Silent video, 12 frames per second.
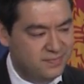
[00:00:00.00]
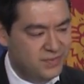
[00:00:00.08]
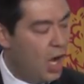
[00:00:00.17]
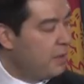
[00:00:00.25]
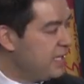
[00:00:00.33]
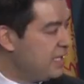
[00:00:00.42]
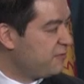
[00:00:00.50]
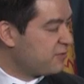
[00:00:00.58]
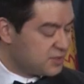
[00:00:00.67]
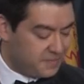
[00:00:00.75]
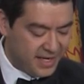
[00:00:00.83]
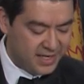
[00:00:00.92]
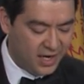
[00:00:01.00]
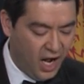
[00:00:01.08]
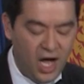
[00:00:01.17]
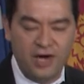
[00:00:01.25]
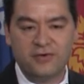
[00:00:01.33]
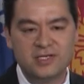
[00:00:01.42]
nominated for spending
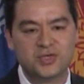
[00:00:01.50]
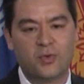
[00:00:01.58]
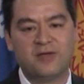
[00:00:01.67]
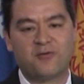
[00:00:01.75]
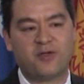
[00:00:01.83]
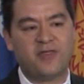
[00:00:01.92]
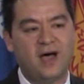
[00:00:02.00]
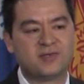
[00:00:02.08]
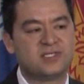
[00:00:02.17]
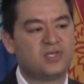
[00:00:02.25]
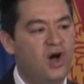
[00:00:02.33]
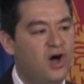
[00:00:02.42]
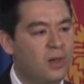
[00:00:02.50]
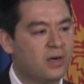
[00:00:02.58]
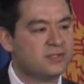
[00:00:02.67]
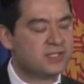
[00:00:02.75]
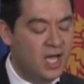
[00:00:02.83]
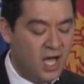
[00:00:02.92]

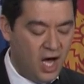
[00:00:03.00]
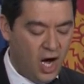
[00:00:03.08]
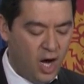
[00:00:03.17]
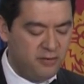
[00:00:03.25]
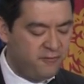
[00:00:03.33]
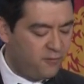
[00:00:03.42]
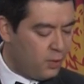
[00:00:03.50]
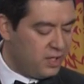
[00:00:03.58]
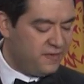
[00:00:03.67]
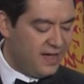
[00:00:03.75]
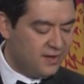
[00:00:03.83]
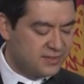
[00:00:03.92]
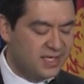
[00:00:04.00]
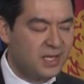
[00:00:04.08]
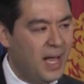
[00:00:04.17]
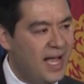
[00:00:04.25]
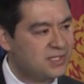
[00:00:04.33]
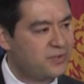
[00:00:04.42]
$124,000 on 40,000
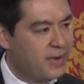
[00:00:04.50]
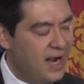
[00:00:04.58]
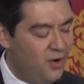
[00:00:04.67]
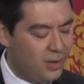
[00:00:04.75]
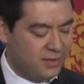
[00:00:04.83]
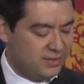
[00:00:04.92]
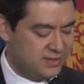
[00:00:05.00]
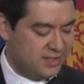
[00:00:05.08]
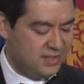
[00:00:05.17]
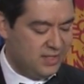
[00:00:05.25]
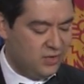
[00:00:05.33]
glass growlers,